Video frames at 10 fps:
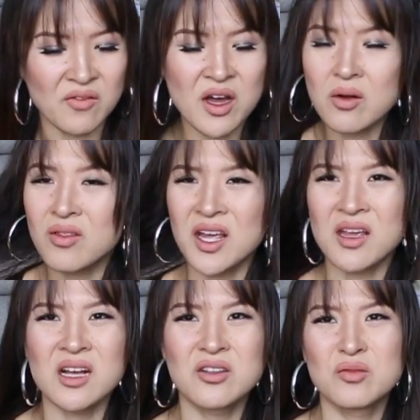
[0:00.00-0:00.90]
If I don't like
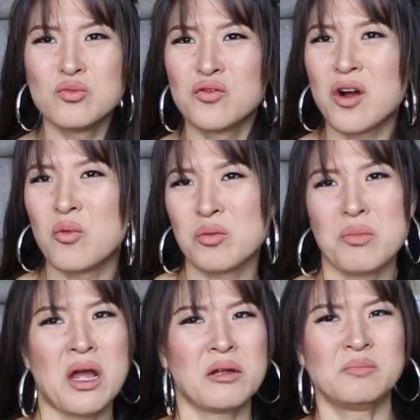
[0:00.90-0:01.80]
it, I just move on with
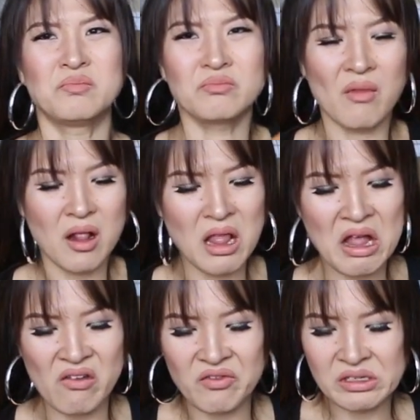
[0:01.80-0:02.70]
my
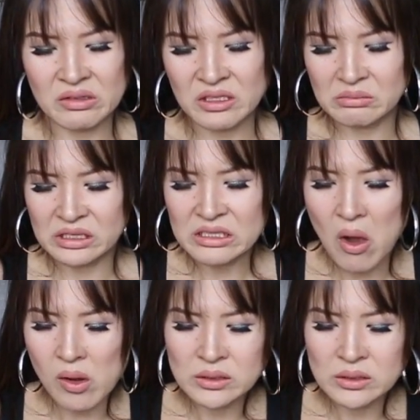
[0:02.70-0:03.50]
life, you know what I mean?